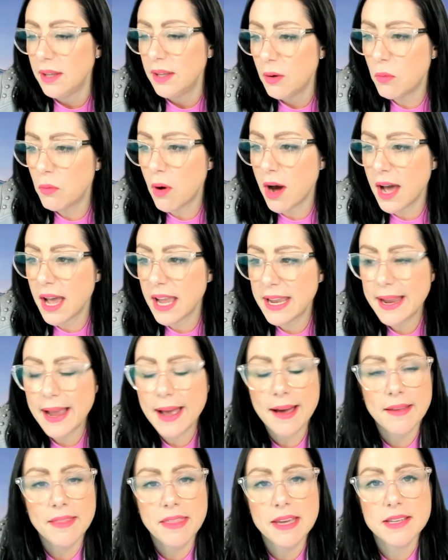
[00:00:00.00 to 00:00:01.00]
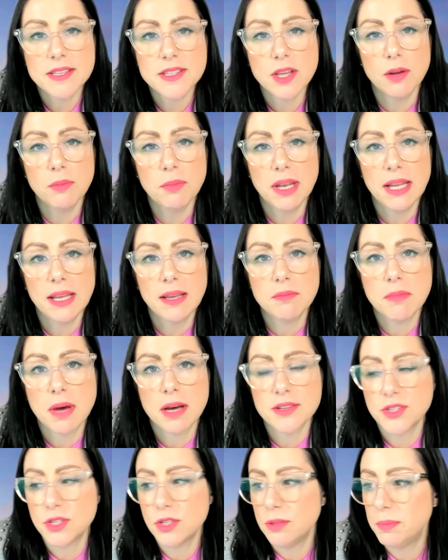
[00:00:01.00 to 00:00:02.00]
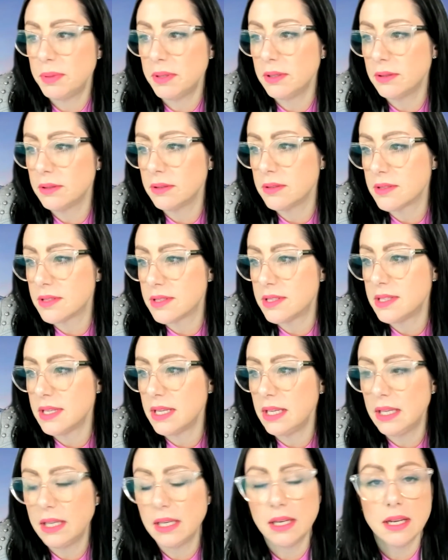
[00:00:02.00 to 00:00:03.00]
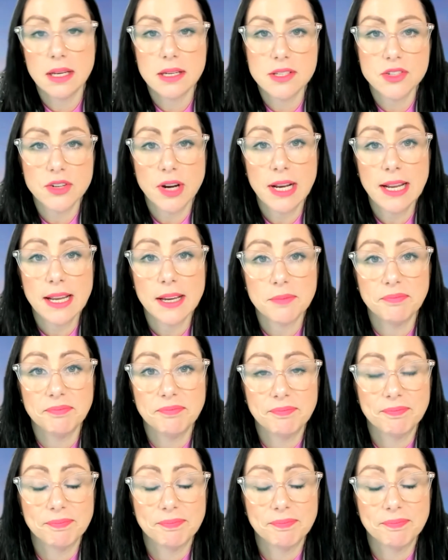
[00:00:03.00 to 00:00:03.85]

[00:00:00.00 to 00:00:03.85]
Why are there so many marsupials in Australia?